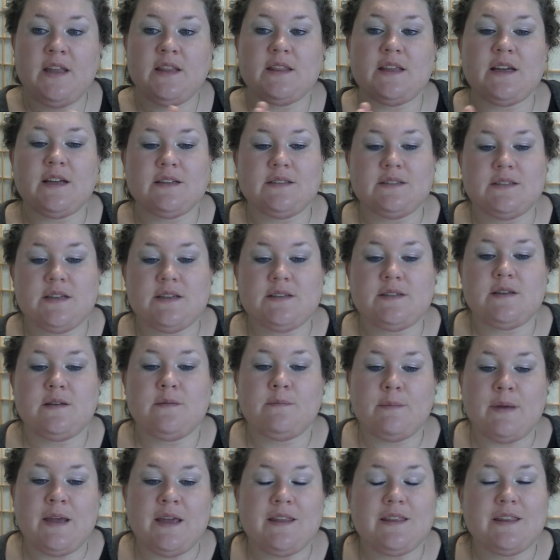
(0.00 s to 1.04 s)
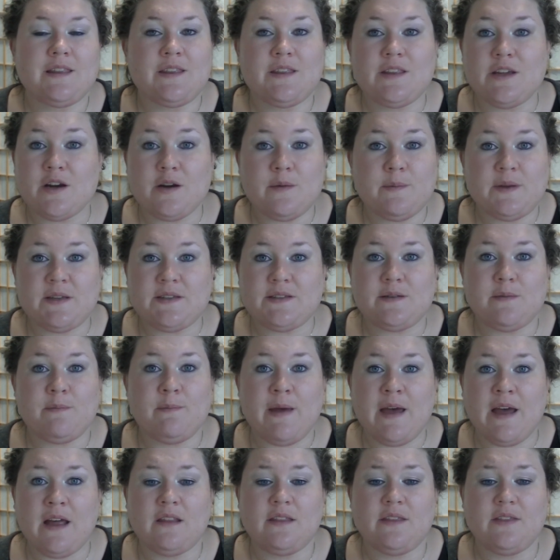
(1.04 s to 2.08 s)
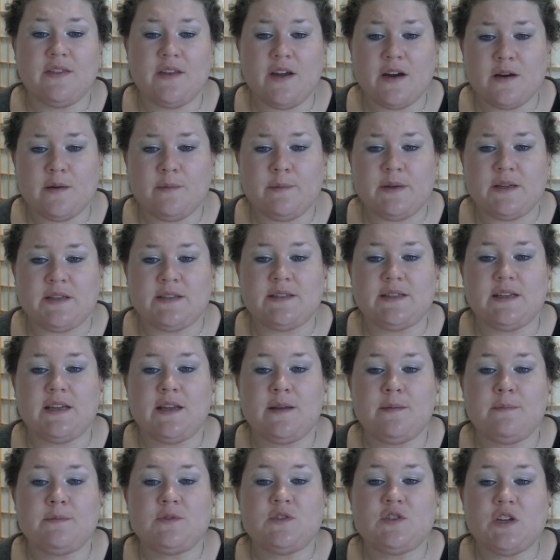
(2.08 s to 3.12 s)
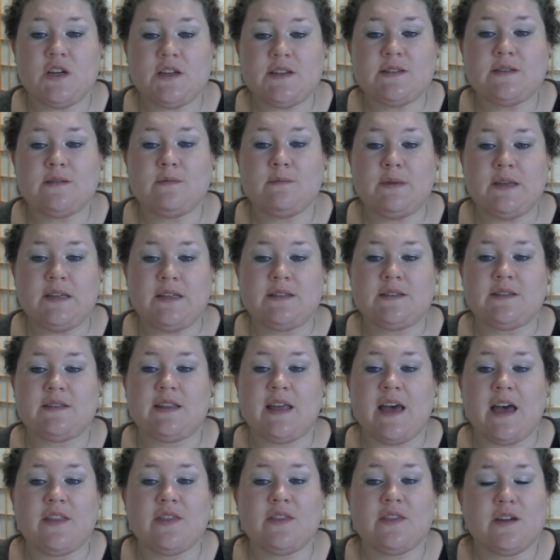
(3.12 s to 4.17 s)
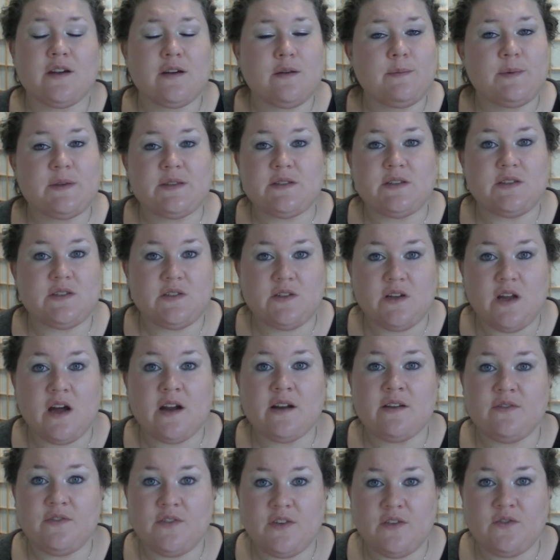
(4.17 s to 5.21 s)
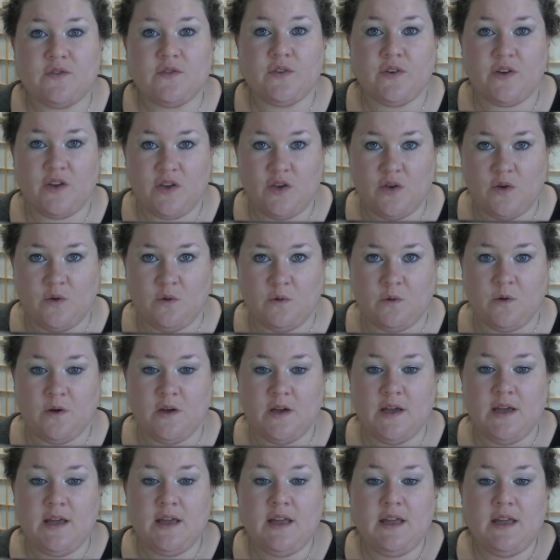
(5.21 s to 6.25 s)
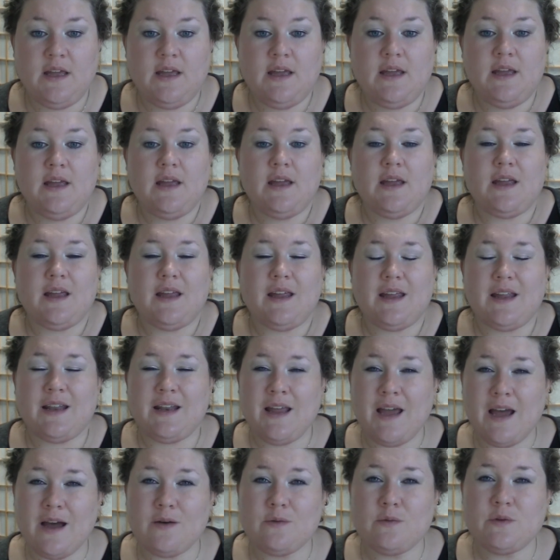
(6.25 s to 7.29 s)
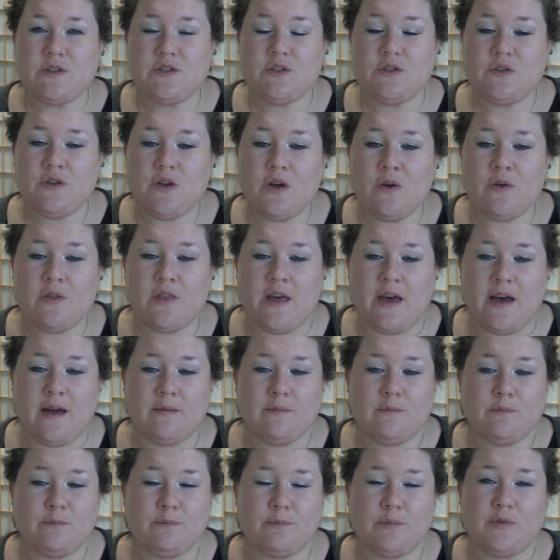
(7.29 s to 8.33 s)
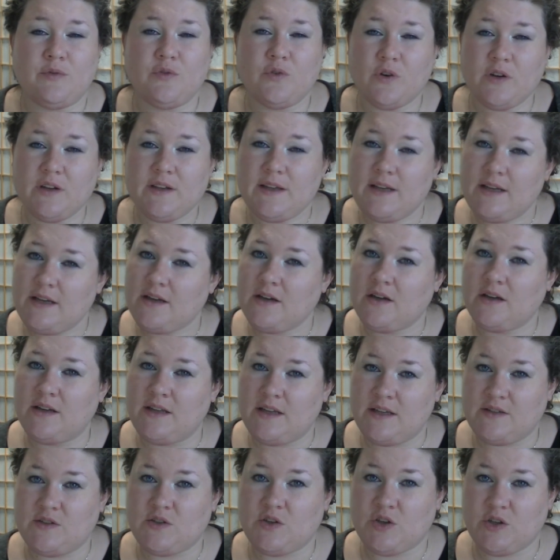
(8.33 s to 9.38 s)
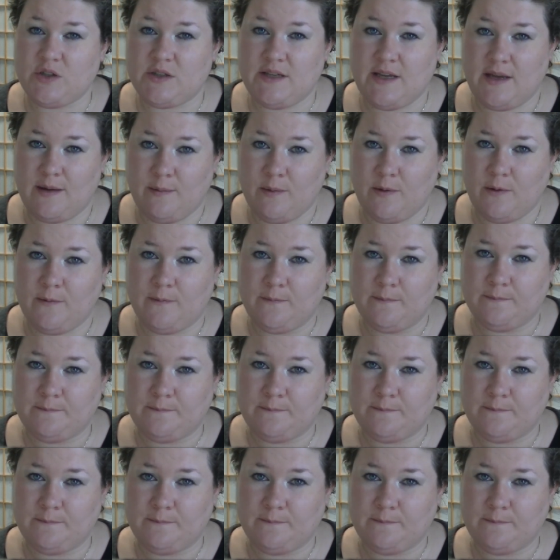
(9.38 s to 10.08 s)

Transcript: That doesn't make the therapist a bad therapist. It just means that therapist is not a fit for you. And how would you know that before getting on his or her table?